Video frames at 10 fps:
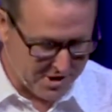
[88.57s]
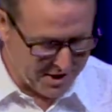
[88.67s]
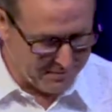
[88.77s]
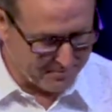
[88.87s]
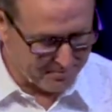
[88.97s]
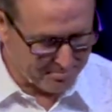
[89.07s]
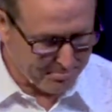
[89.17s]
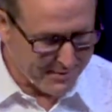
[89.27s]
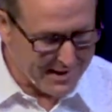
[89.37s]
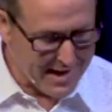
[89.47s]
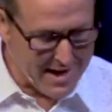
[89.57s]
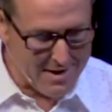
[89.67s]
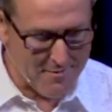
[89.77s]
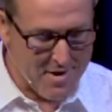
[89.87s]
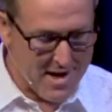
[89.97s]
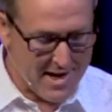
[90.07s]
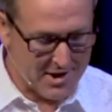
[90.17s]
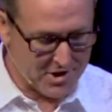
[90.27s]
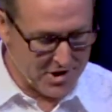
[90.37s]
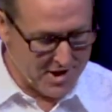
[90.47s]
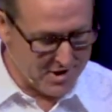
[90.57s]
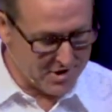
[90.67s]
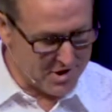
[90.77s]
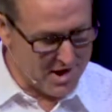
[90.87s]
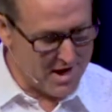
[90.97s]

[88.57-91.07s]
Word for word: in. Uh, it says,